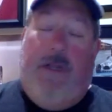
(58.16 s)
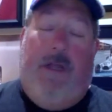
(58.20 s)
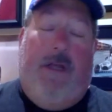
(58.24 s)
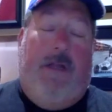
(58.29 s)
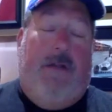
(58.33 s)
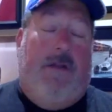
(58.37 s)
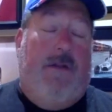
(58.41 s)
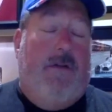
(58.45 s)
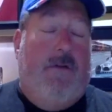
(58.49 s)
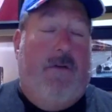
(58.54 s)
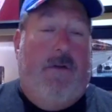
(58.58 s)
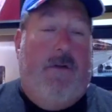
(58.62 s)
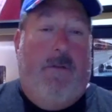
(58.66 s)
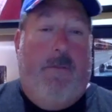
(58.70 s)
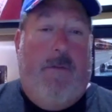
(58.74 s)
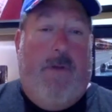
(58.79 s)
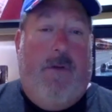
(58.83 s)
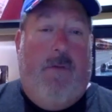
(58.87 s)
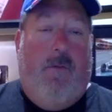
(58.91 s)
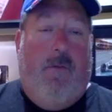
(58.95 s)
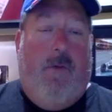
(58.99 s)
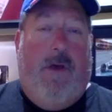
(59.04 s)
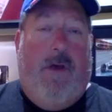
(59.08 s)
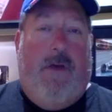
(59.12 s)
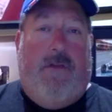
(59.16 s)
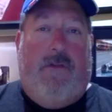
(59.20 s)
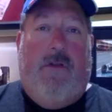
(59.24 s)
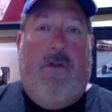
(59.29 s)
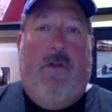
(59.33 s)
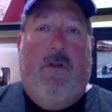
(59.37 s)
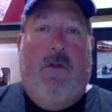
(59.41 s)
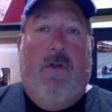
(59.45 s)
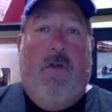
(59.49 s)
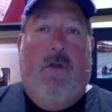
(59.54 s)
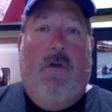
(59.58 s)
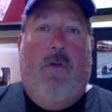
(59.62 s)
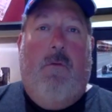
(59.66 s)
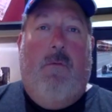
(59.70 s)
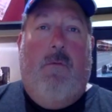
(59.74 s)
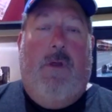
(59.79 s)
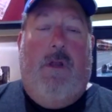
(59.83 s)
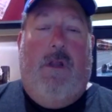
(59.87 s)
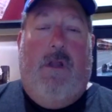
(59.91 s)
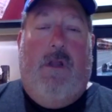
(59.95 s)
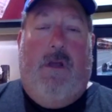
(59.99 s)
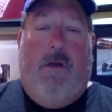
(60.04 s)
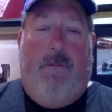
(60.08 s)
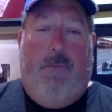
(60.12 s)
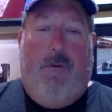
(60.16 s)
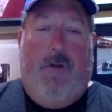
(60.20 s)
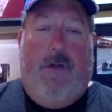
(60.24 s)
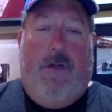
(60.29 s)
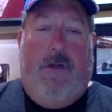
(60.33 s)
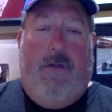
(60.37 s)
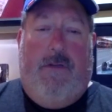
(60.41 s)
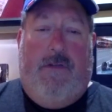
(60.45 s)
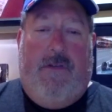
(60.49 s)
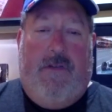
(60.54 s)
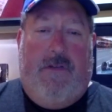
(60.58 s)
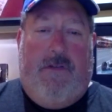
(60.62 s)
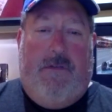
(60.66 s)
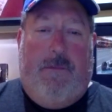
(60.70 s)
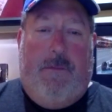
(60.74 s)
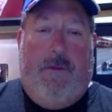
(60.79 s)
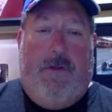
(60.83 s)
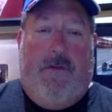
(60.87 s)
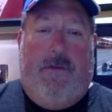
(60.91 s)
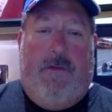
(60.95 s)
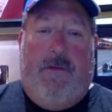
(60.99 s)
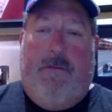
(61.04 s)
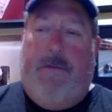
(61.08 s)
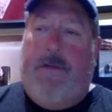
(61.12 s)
like to do in the Midwest, we love putting 6 months of